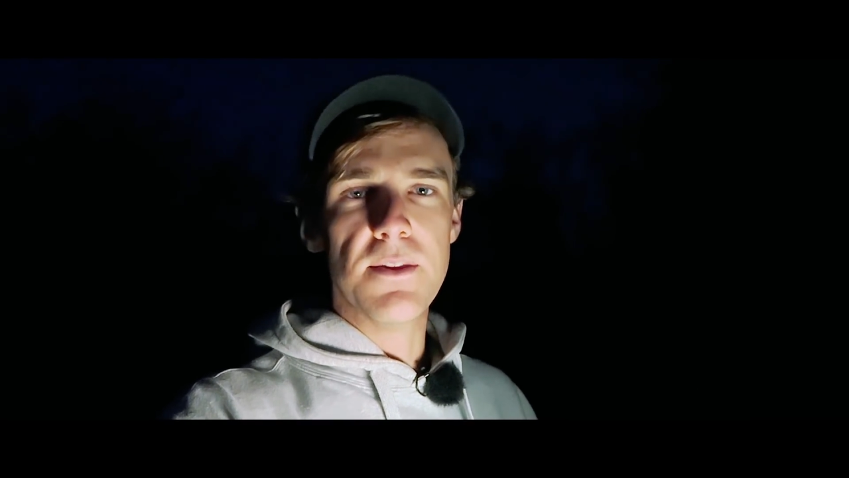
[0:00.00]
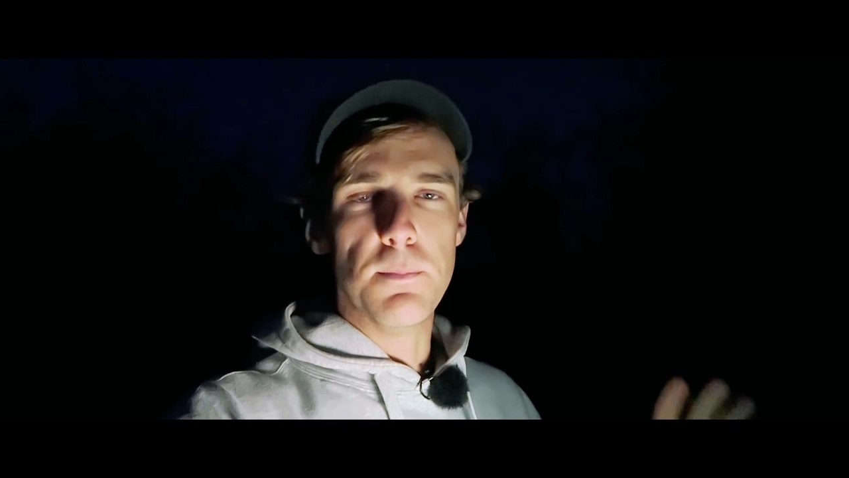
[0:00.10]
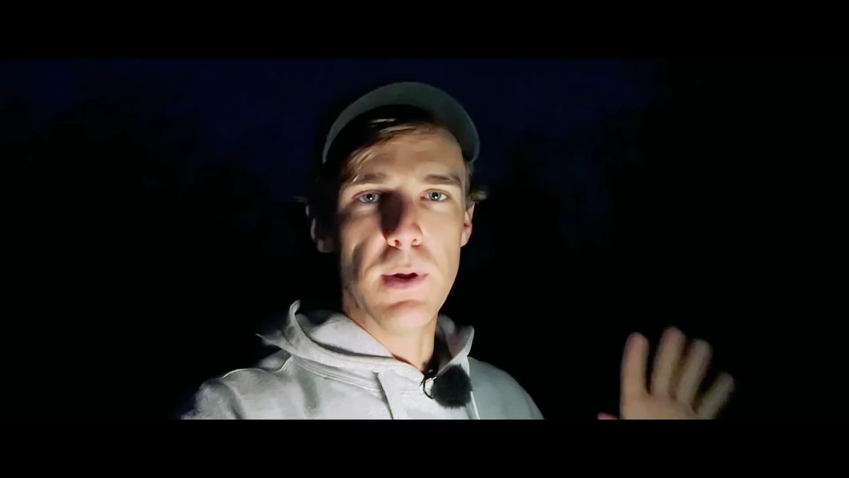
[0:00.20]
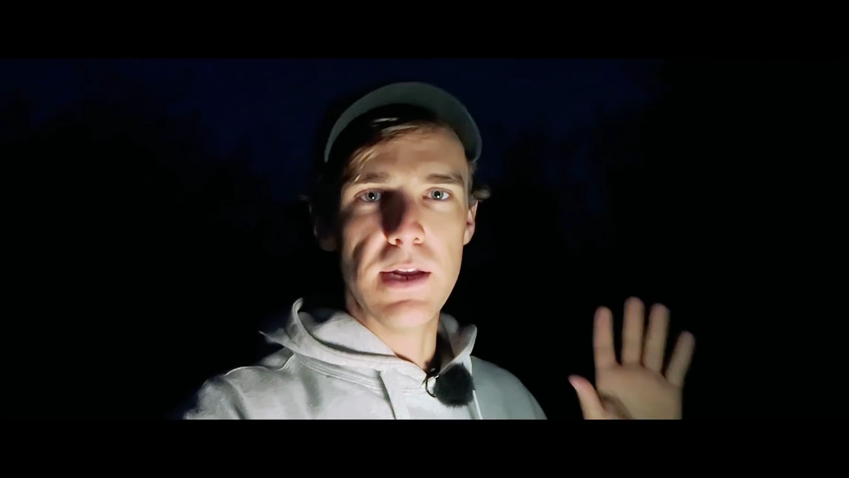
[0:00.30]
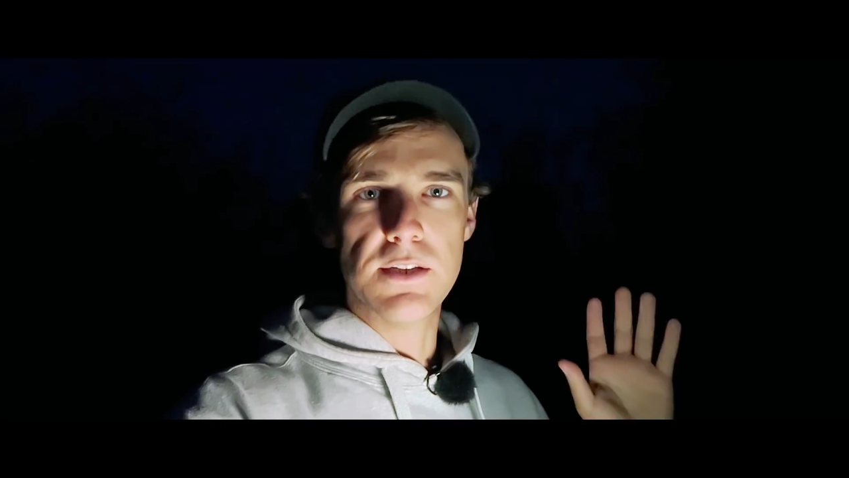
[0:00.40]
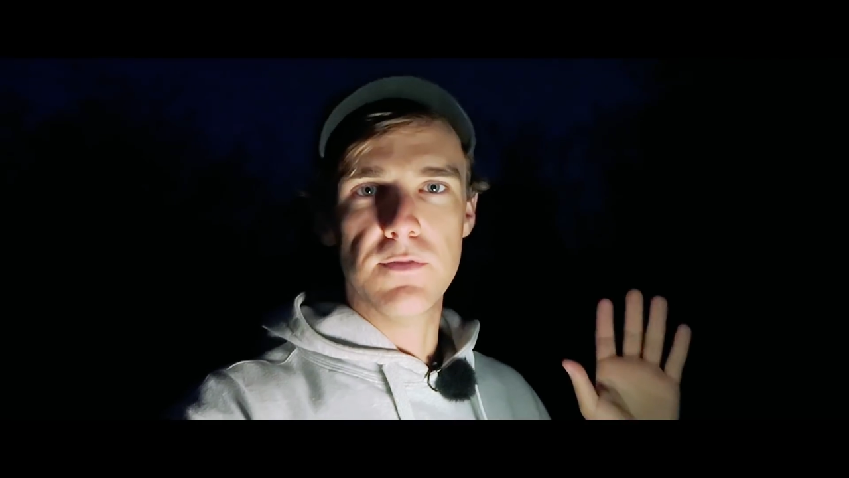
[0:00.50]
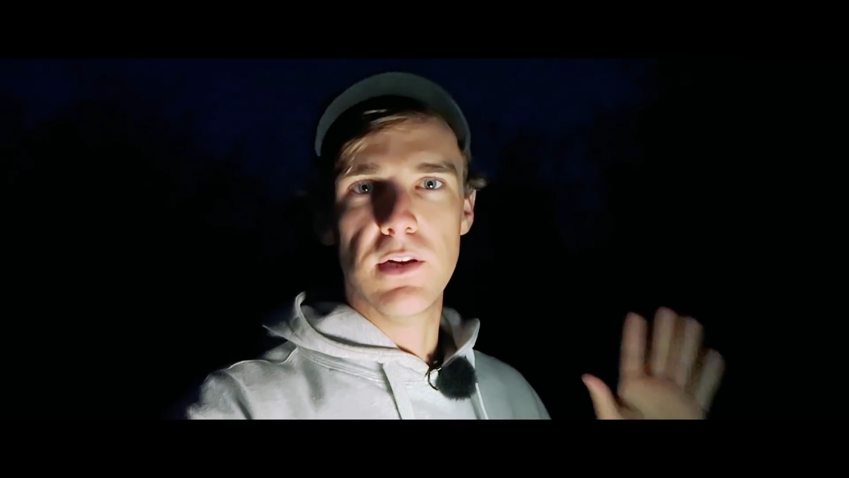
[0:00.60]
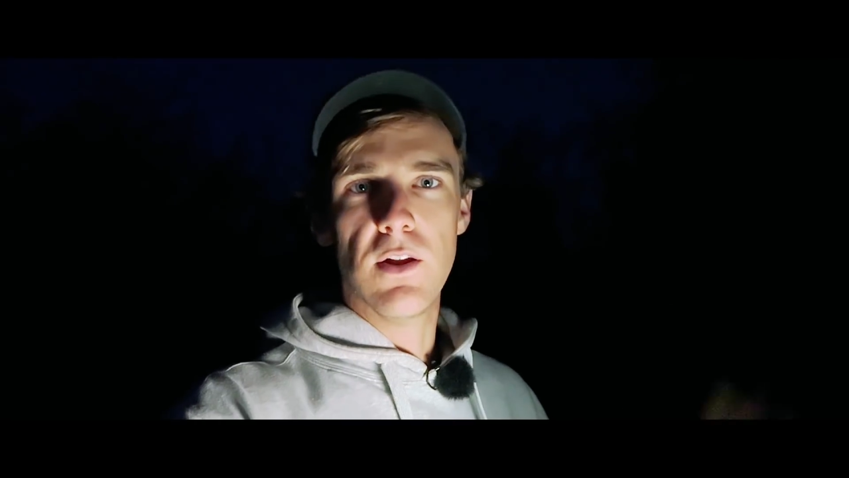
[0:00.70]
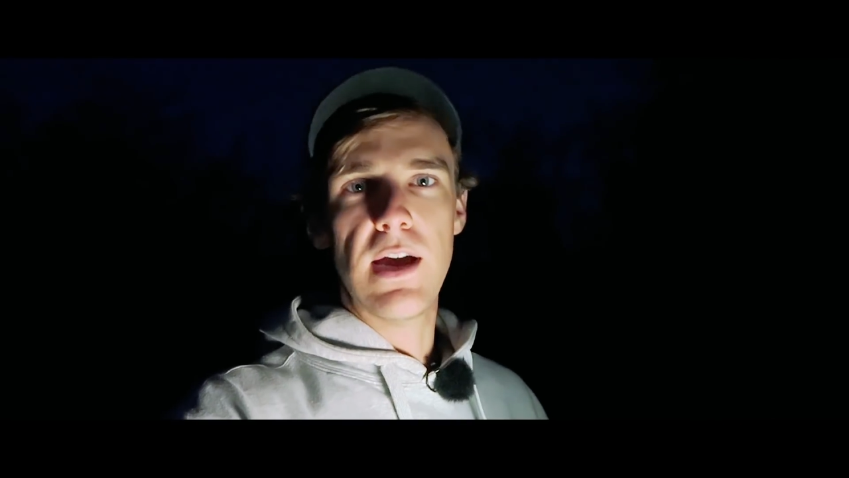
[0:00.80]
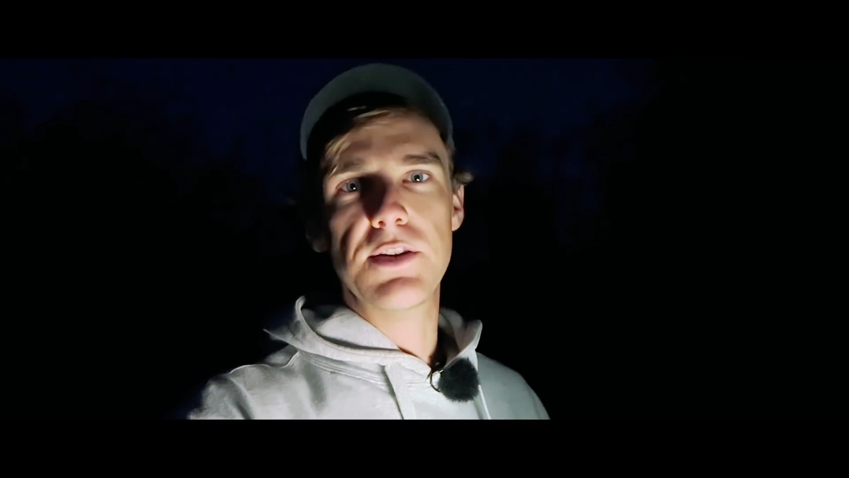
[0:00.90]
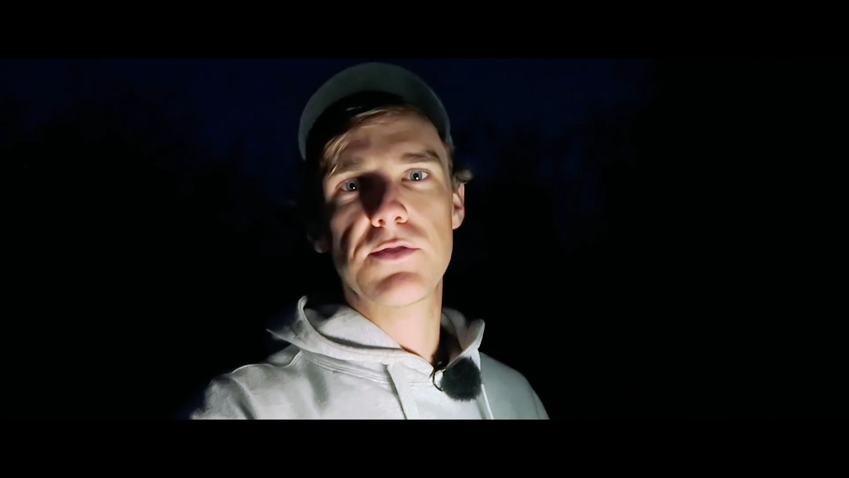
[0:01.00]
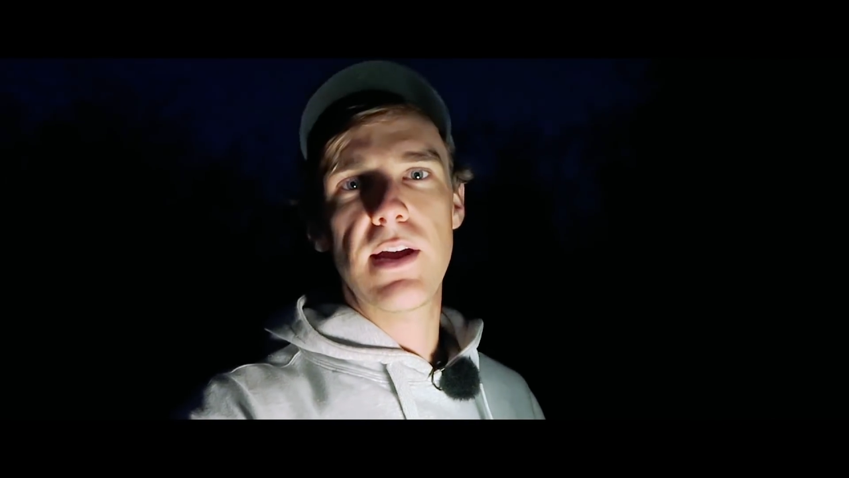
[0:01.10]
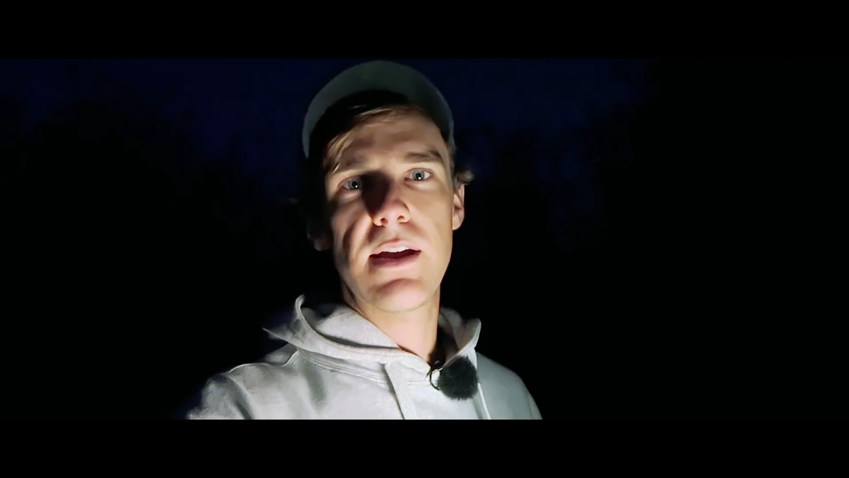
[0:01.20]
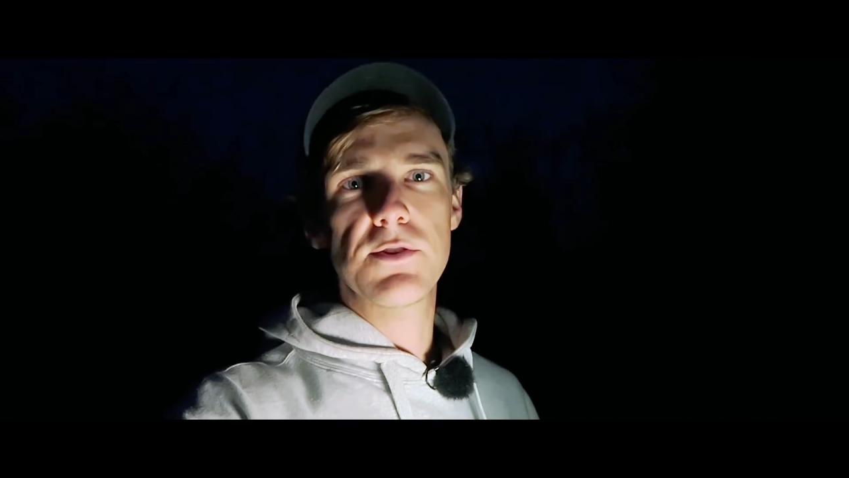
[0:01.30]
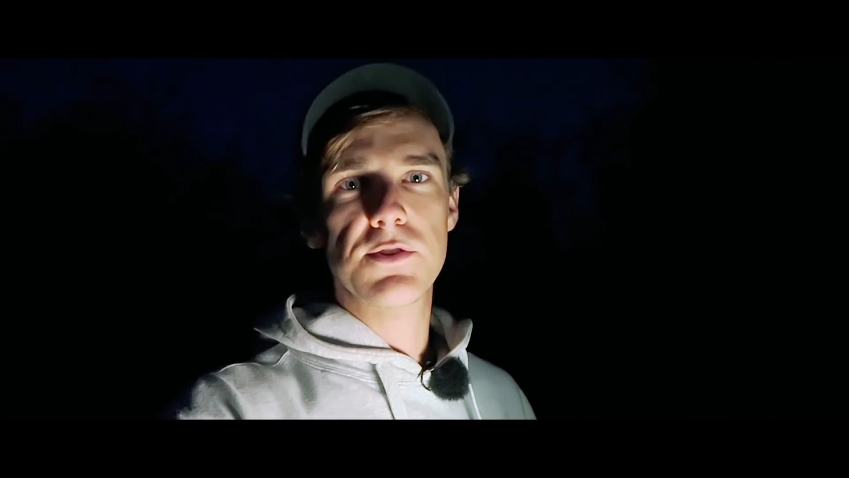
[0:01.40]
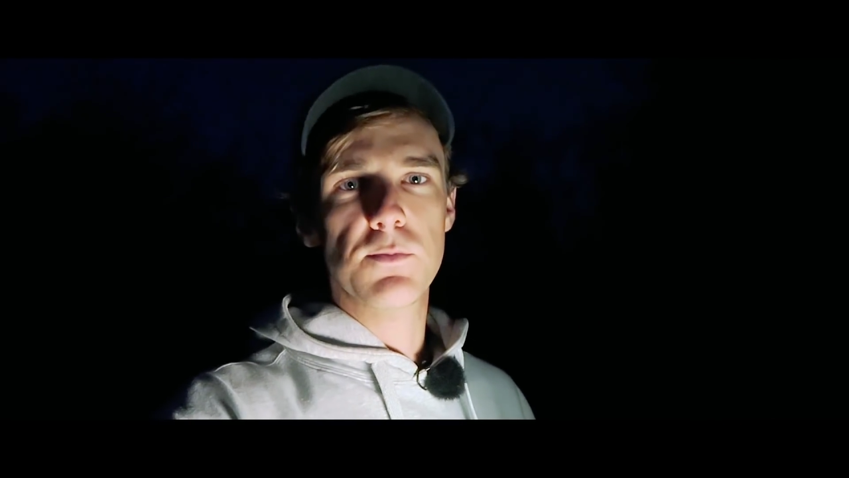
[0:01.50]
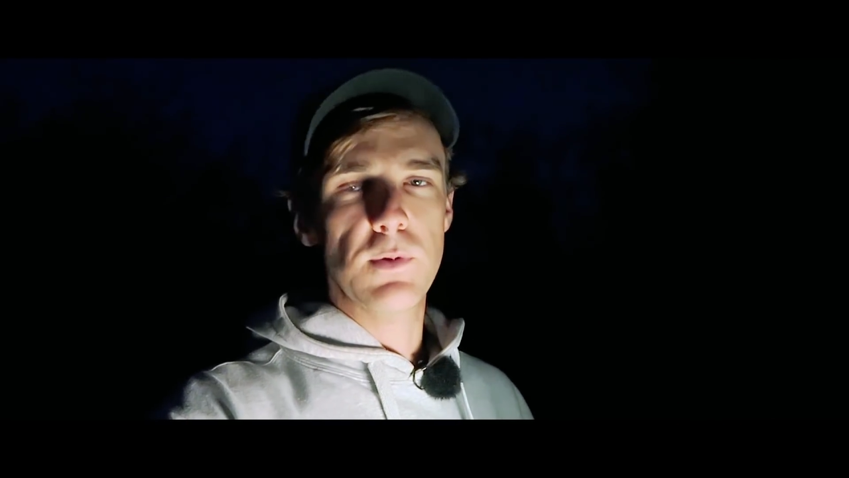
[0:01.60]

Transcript: The blend of the light trails